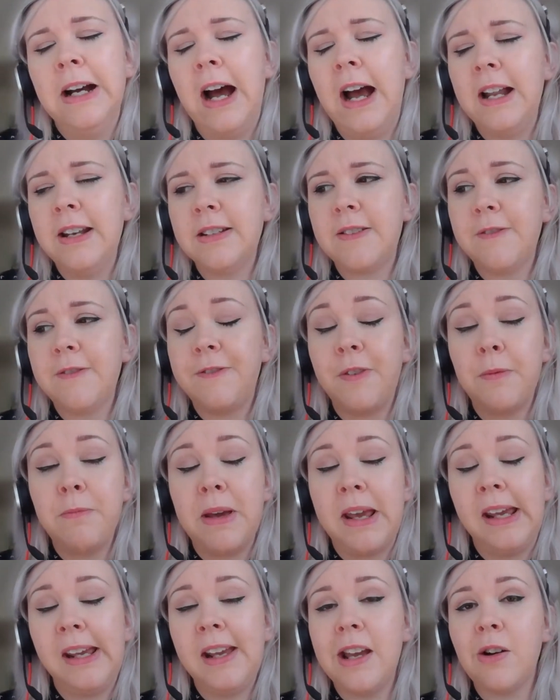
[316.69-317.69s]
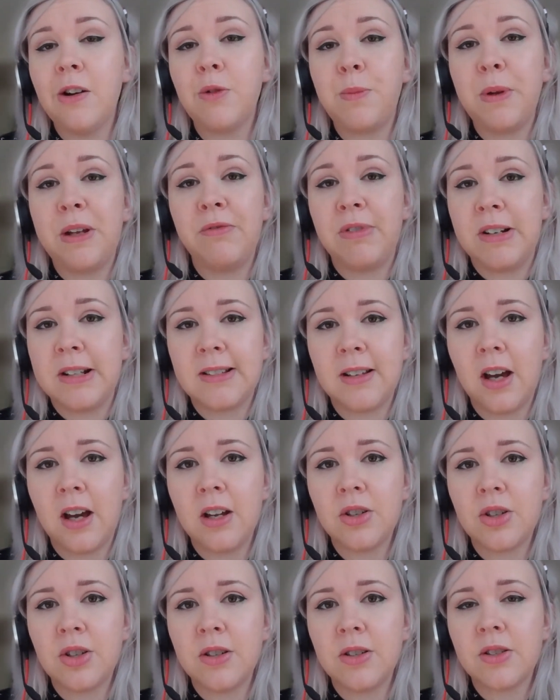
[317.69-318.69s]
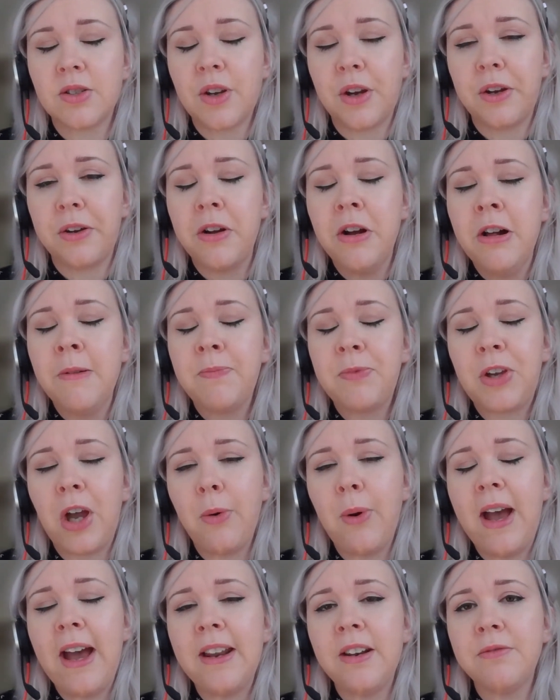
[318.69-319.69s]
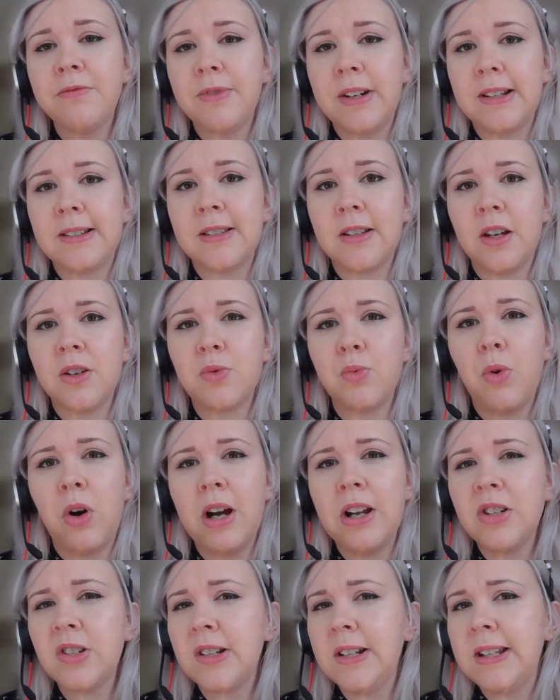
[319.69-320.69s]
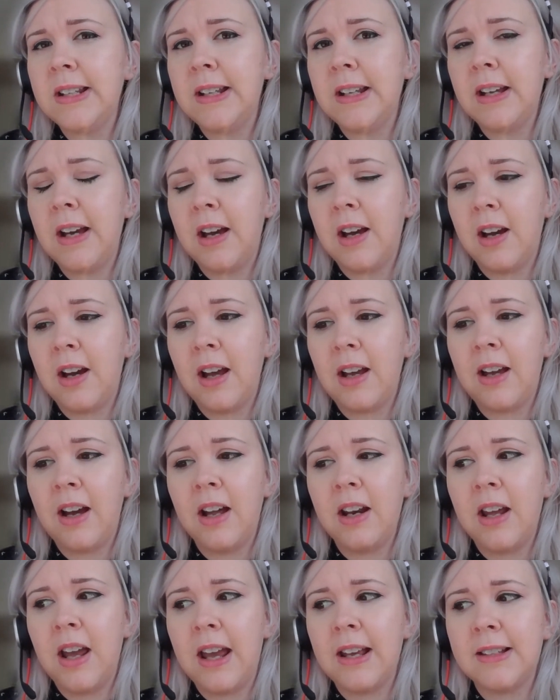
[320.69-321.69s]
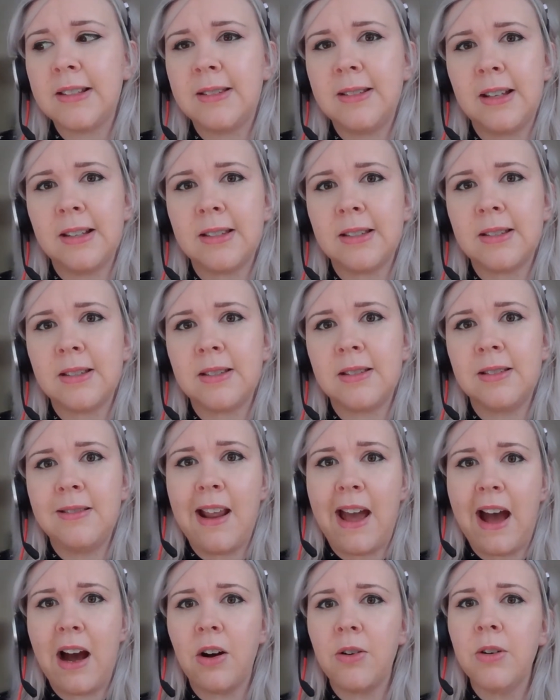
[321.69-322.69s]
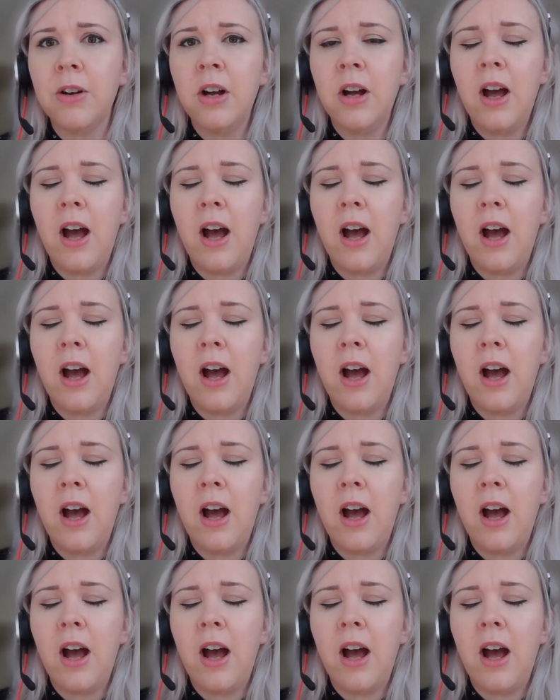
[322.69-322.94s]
And for me, it would be research. So go ahead and research what actually kind of exists now.